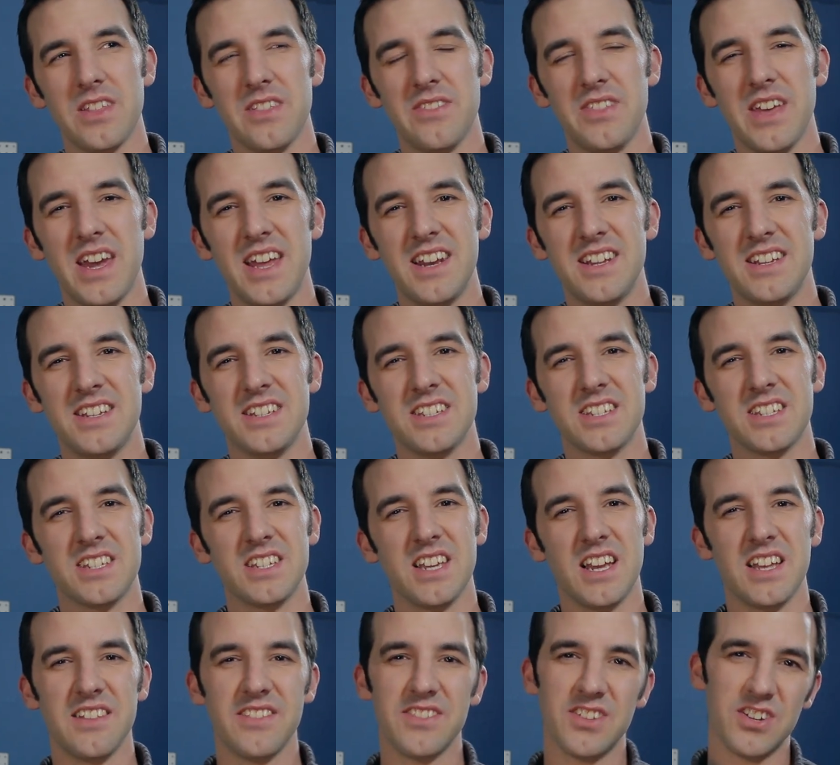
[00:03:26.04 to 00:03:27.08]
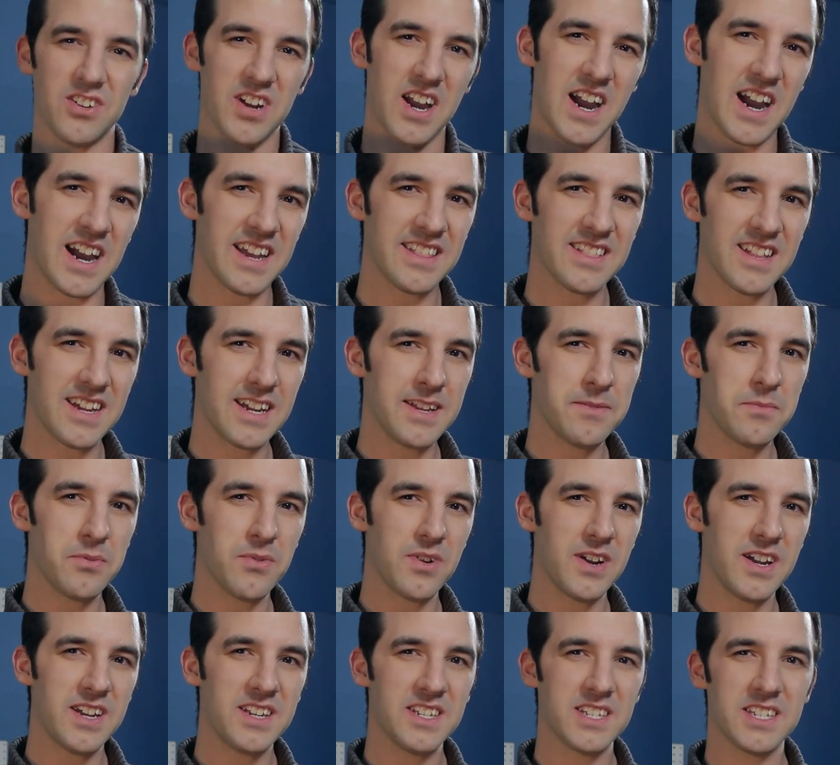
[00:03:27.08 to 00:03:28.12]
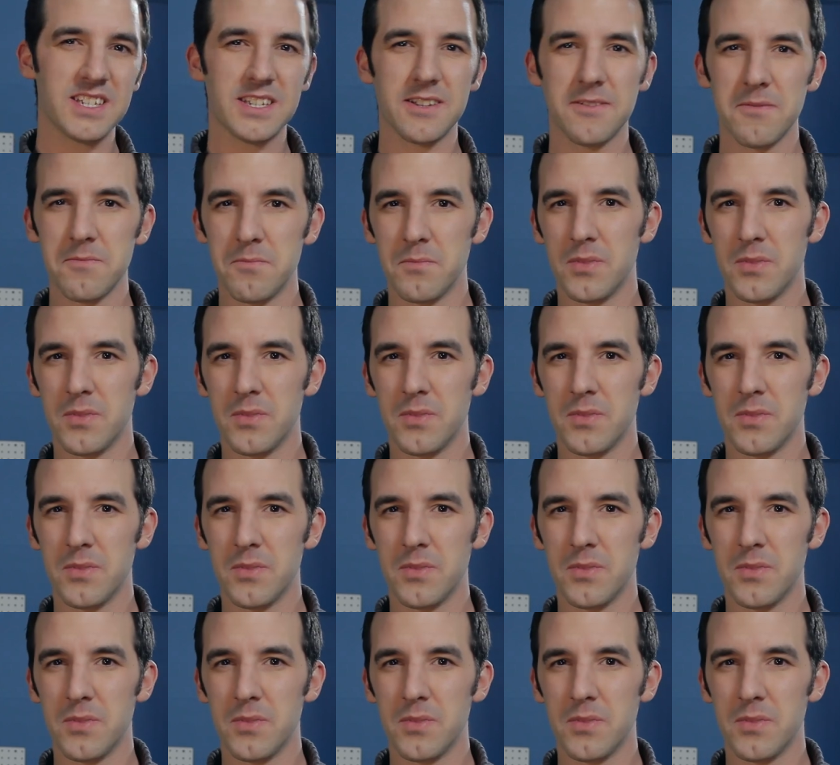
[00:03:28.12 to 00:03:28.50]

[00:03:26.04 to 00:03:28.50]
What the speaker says: that is their online price.